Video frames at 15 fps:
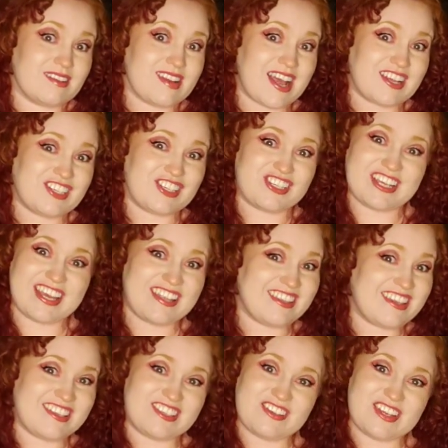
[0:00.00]
Not shit
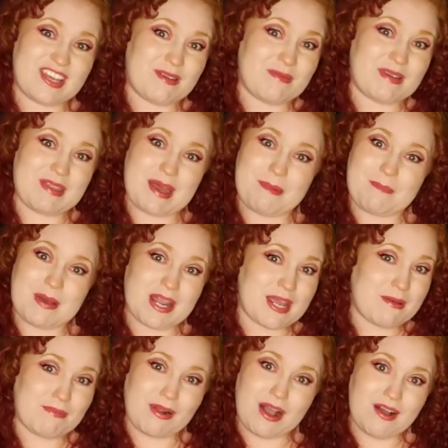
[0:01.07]
unless you give me that
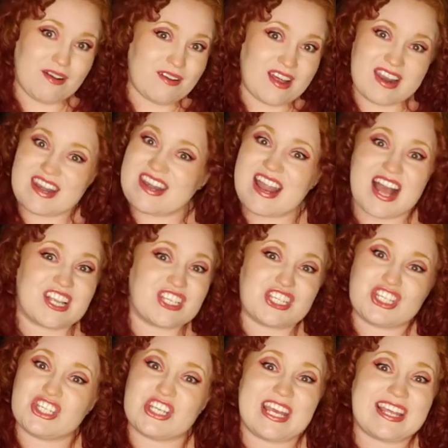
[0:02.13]
money, bro. Not
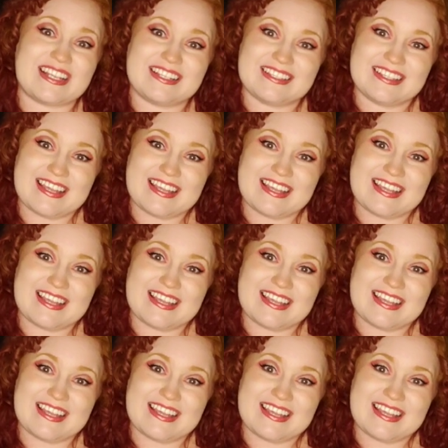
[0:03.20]
shit.